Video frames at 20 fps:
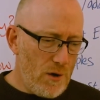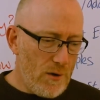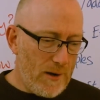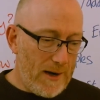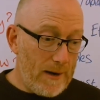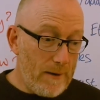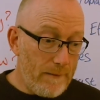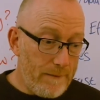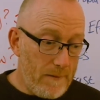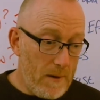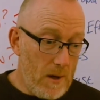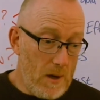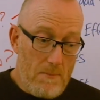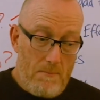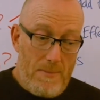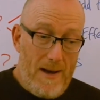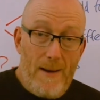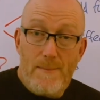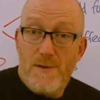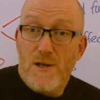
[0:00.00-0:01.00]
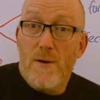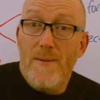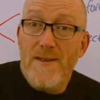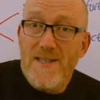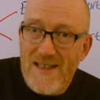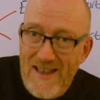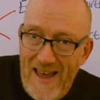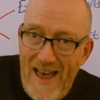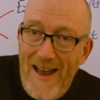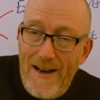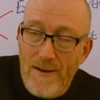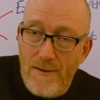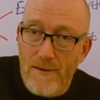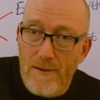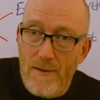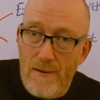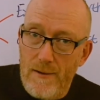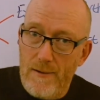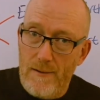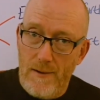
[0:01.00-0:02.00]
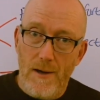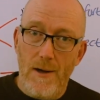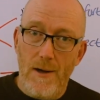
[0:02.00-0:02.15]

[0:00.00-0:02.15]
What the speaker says: kind of perhaps coming to the end